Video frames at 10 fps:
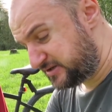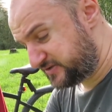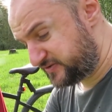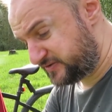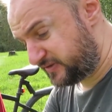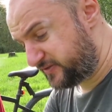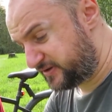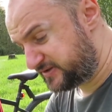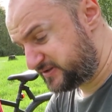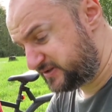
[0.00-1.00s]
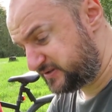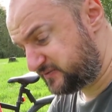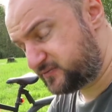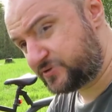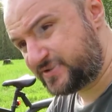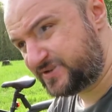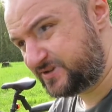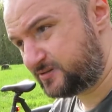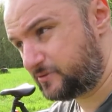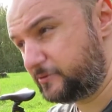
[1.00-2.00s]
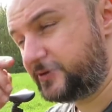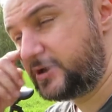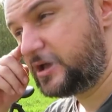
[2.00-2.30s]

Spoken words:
as a 14-year-old.